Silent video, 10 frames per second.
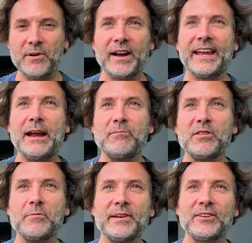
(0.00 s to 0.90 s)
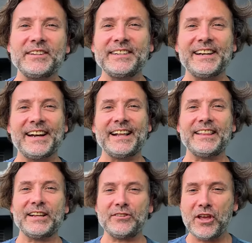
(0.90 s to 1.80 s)
I came to the building today.
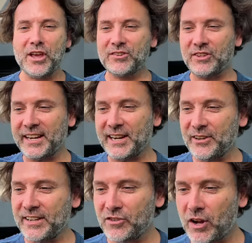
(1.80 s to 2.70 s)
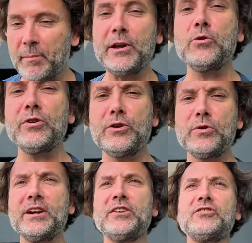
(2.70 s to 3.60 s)
They security stopped me. Who are you
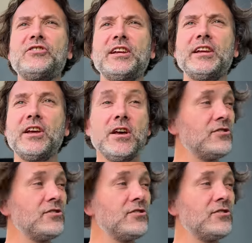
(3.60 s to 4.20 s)
here to see?